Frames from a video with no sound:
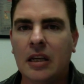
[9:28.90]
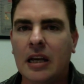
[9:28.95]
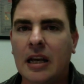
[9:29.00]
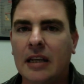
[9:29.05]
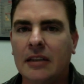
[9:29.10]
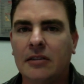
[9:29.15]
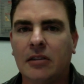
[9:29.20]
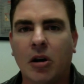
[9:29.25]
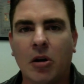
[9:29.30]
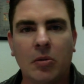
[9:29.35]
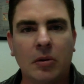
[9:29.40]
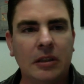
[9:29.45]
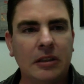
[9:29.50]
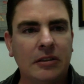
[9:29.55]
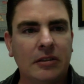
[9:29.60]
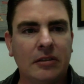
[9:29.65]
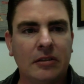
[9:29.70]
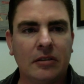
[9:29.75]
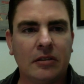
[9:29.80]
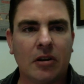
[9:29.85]
as
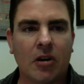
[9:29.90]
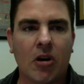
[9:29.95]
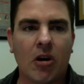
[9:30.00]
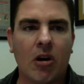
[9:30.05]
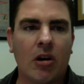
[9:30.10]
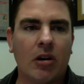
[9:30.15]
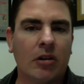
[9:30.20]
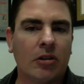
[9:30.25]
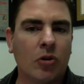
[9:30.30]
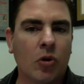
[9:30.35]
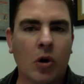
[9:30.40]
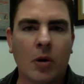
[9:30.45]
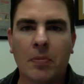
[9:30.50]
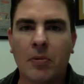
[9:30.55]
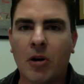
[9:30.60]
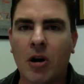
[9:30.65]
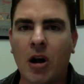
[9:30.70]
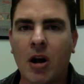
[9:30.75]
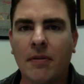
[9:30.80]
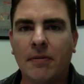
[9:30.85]
always, our
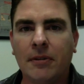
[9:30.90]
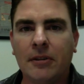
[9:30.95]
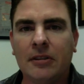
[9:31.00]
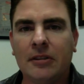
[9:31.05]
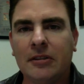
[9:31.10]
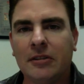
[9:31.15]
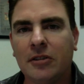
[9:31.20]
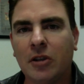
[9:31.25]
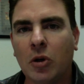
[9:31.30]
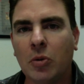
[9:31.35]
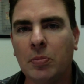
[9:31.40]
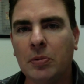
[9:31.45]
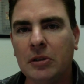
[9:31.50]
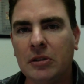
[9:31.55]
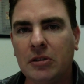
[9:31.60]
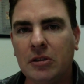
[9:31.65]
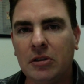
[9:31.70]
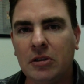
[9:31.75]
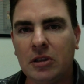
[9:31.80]
corporate office is open to you.